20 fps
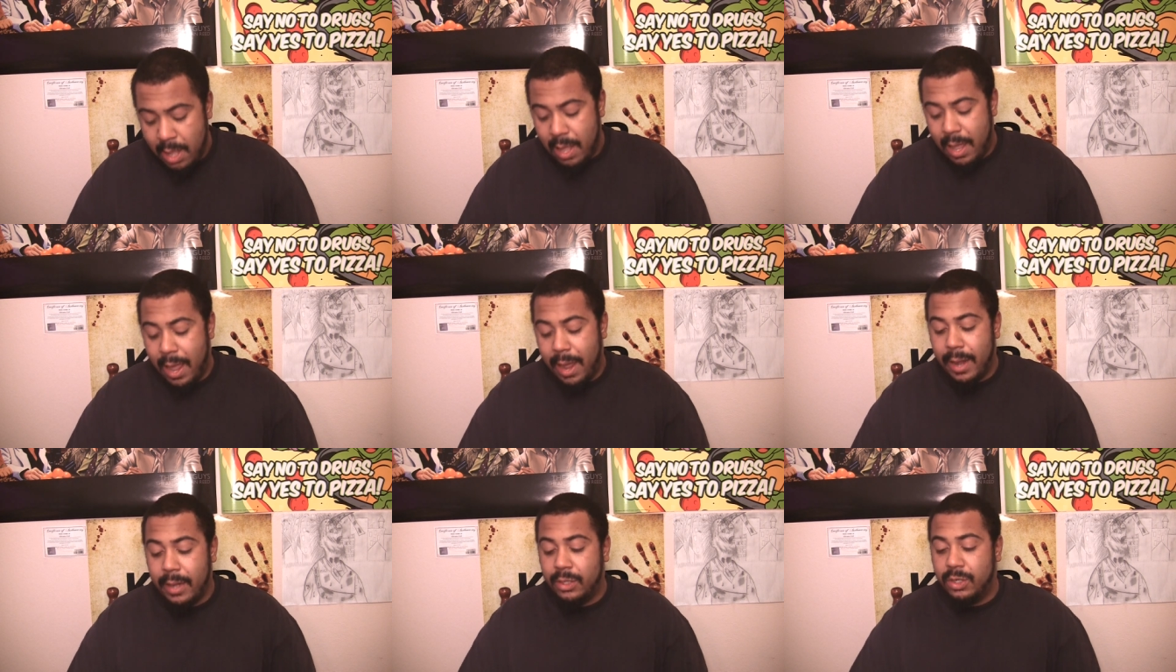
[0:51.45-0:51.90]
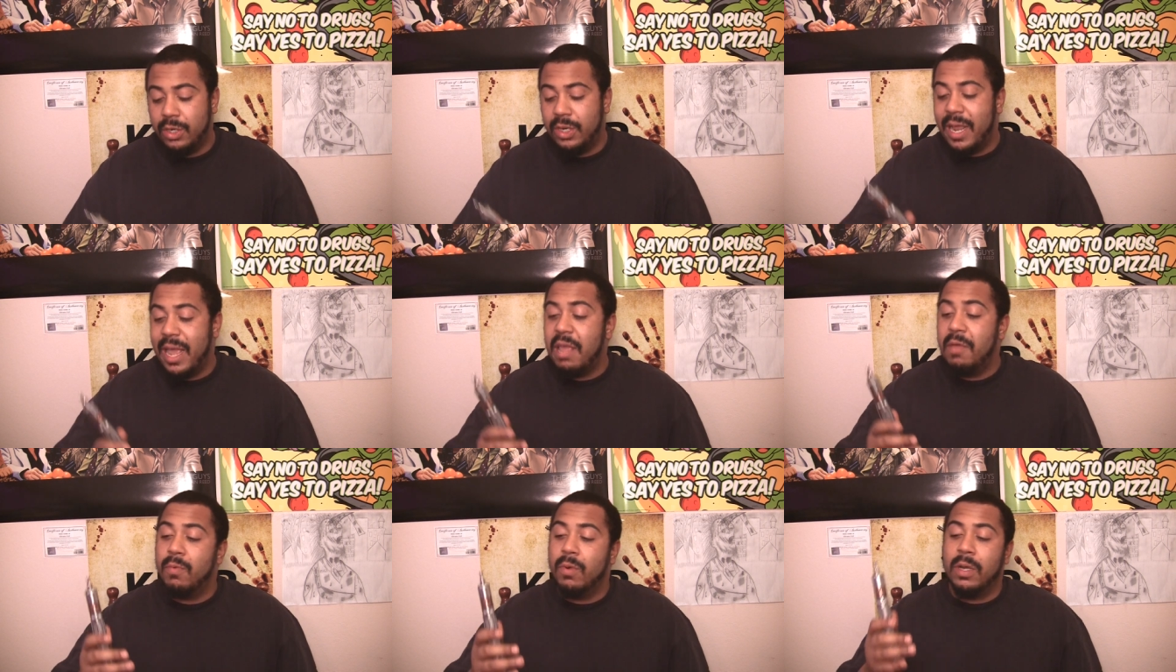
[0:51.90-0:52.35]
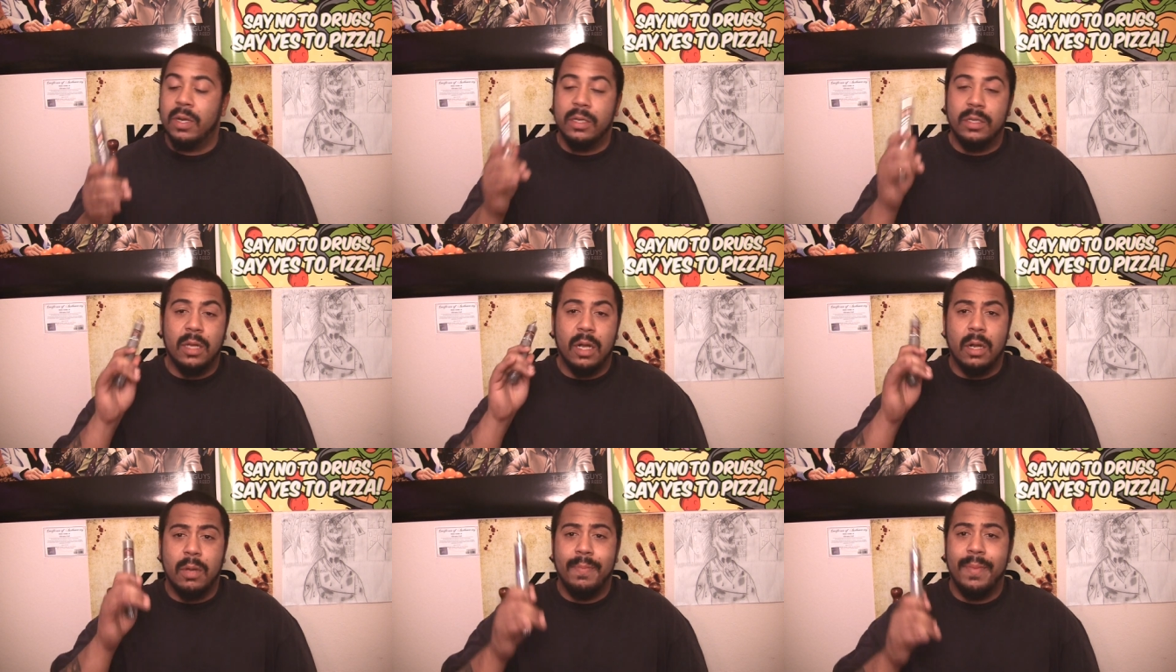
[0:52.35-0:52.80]
and today we're going
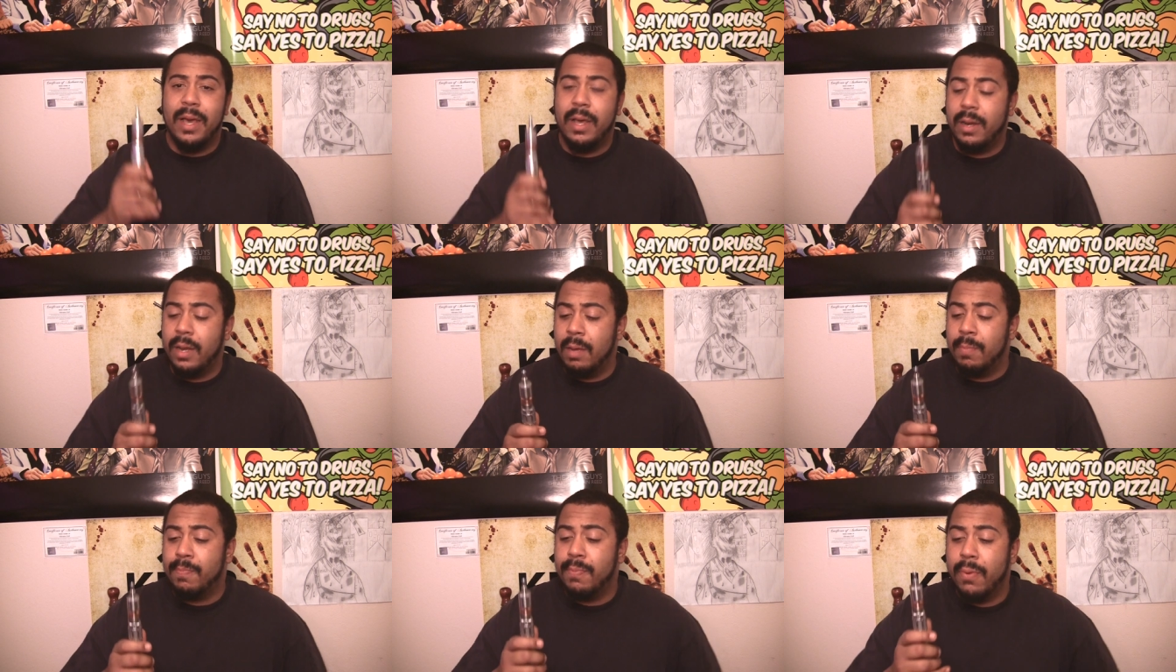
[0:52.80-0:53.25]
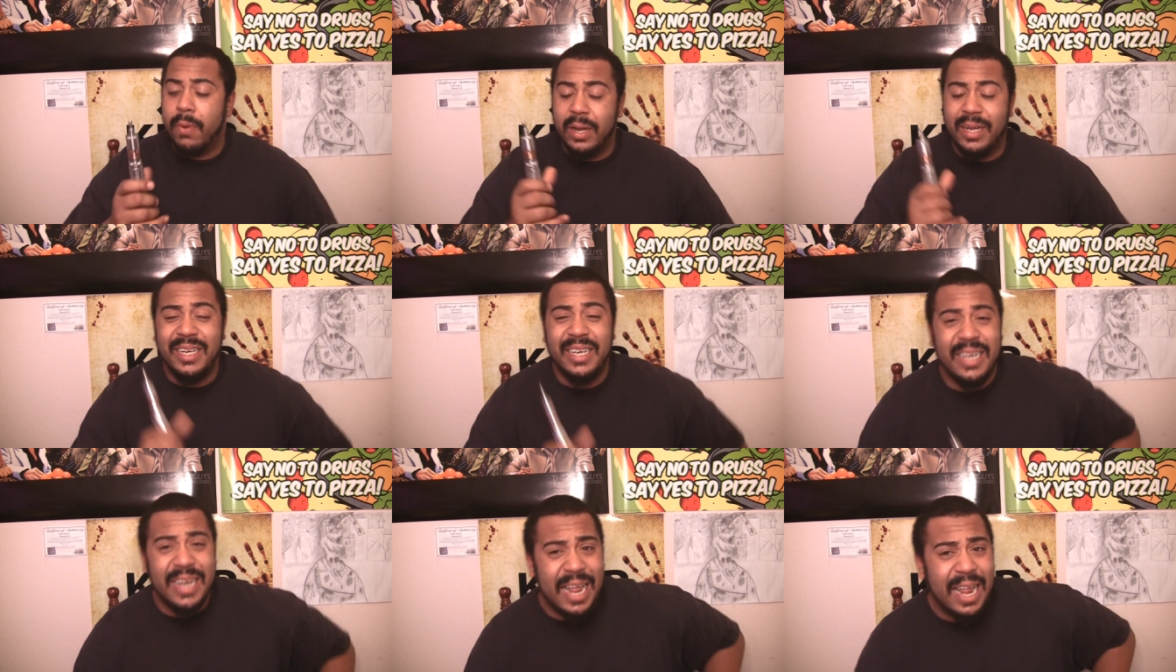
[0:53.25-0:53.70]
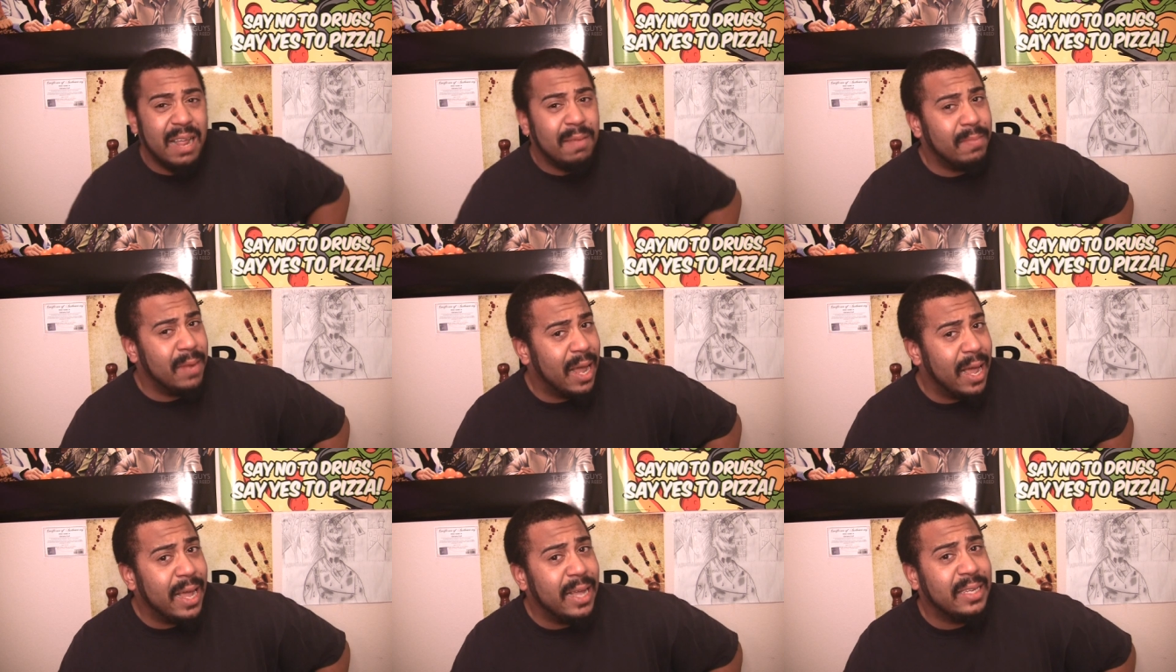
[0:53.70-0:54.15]
to talk about a pretty
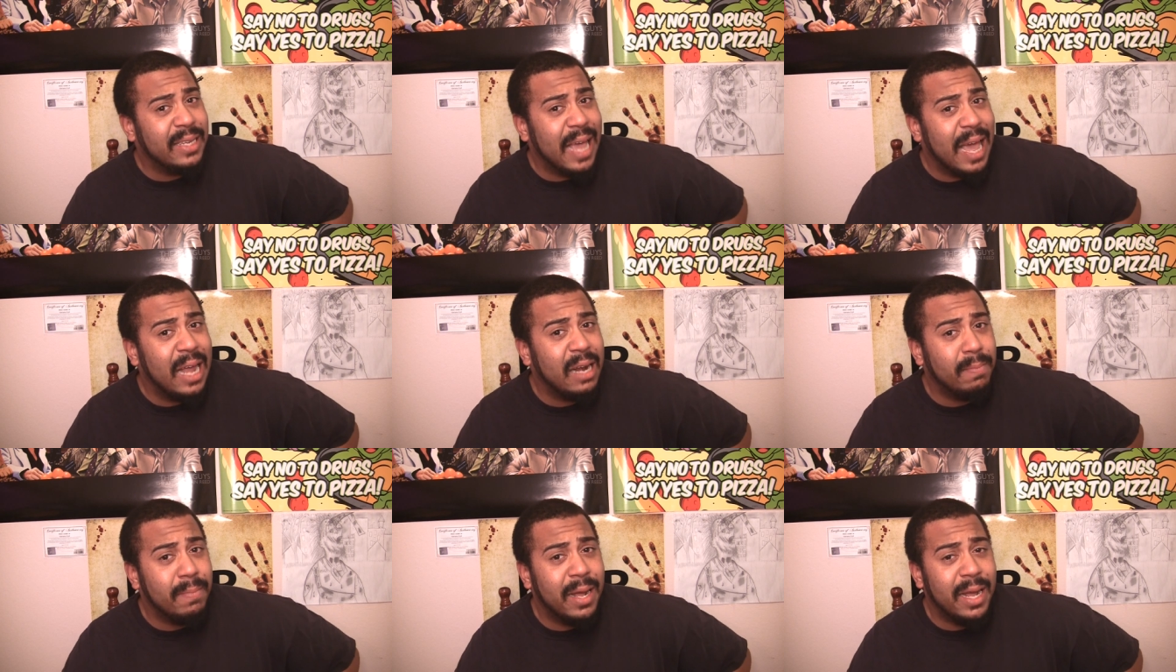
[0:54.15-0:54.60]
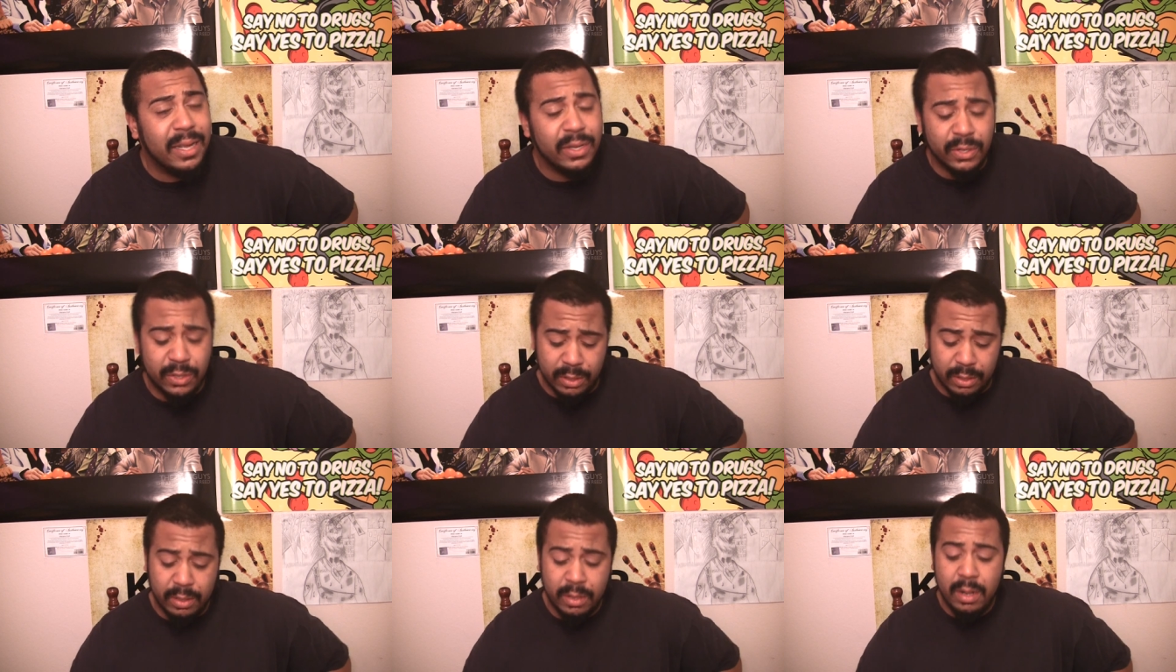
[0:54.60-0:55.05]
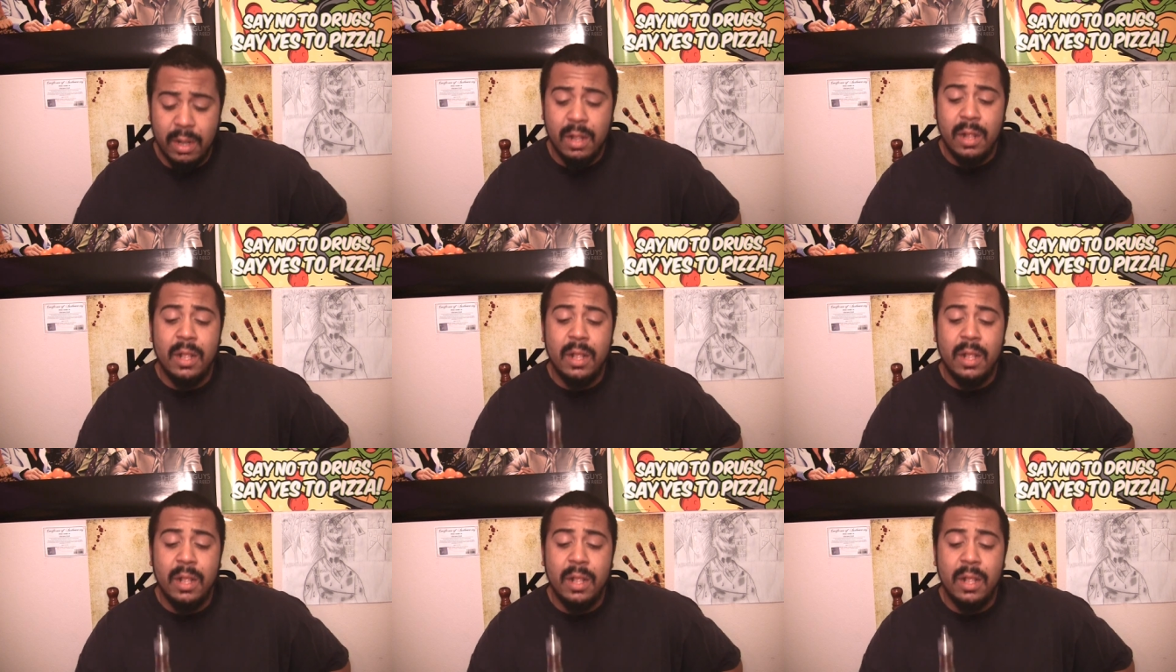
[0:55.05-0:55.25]
damn nice atomizer.